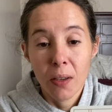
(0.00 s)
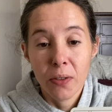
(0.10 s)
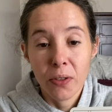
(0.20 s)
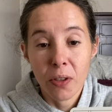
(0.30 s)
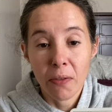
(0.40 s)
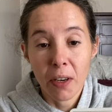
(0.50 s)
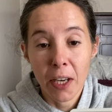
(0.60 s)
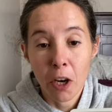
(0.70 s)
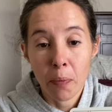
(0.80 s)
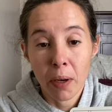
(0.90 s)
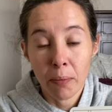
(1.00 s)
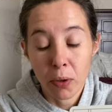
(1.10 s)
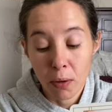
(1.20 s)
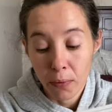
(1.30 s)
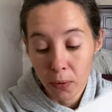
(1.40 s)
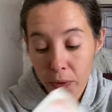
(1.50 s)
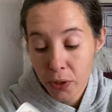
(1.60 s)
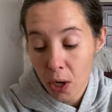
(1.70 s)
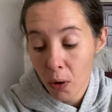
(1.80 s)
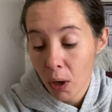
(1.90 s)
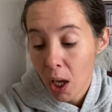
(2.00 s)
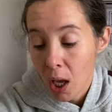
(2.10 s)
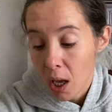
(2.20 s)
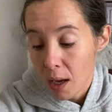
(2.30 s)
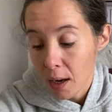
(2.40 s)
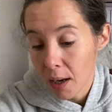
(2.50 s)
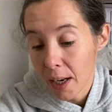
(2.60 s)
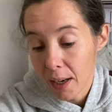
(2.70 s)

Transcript: so very open and beautiful. So, all right,